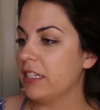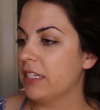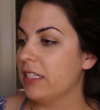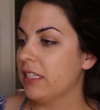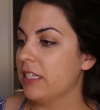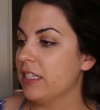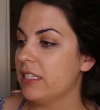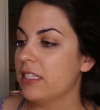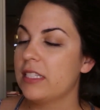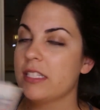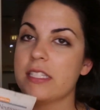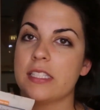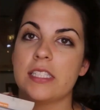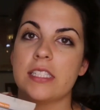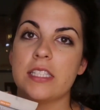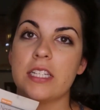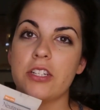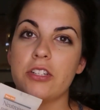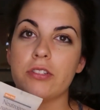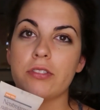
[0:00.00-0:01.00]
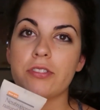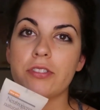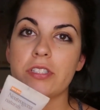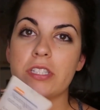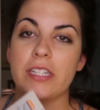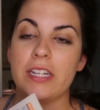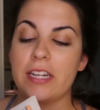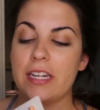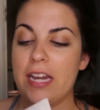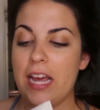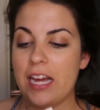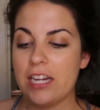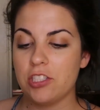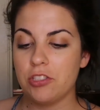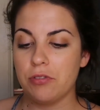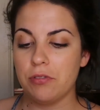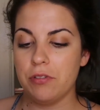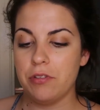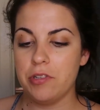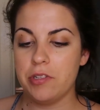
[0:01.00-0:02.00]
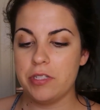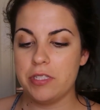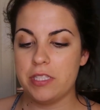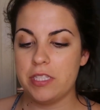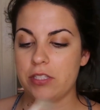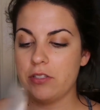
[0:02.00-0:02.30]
like this. This is the Neutrogena Naturals.